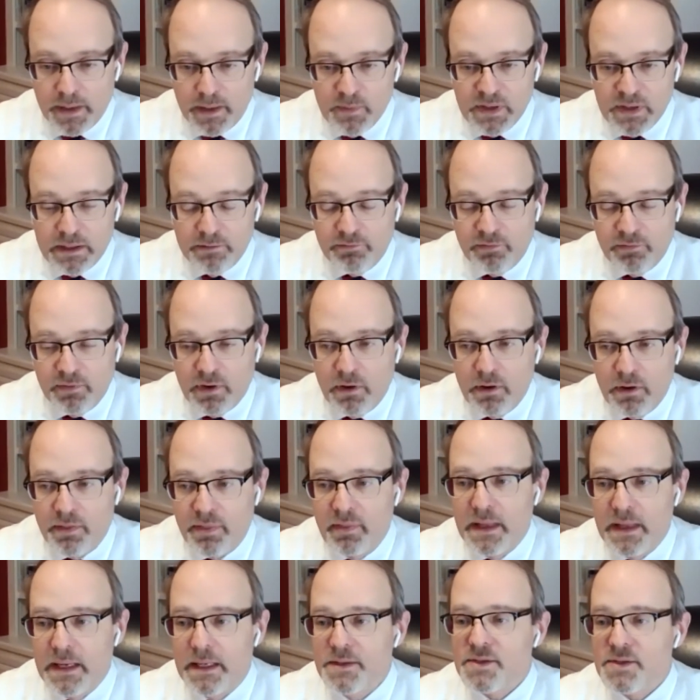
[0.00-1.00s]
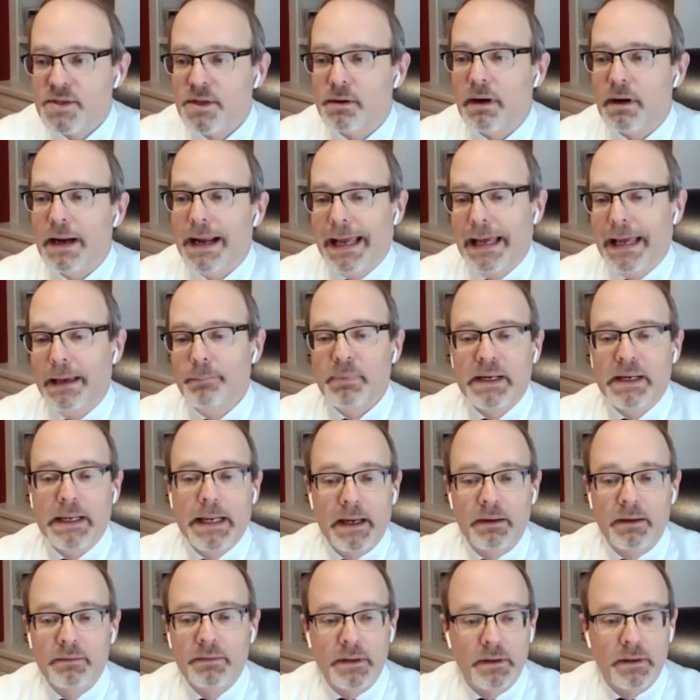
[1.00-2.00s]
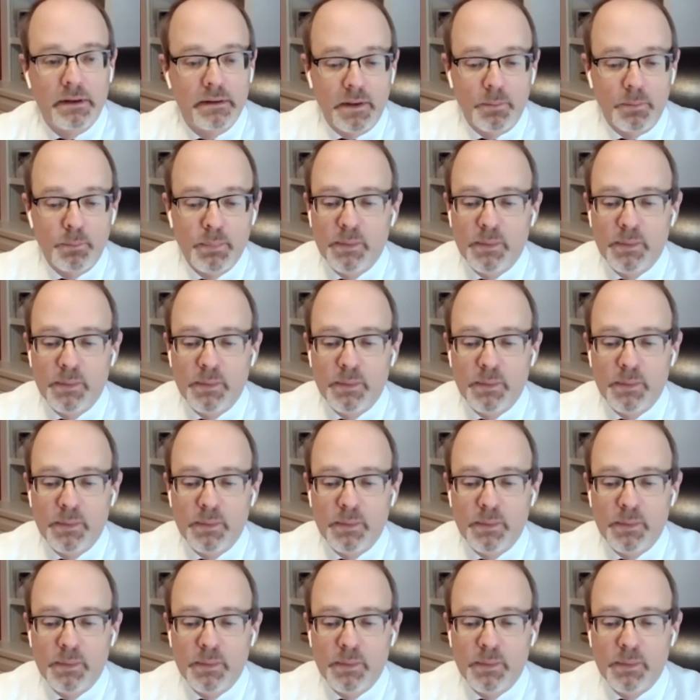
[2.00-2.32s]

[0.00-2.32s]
I mean, if there are things that are happening out there that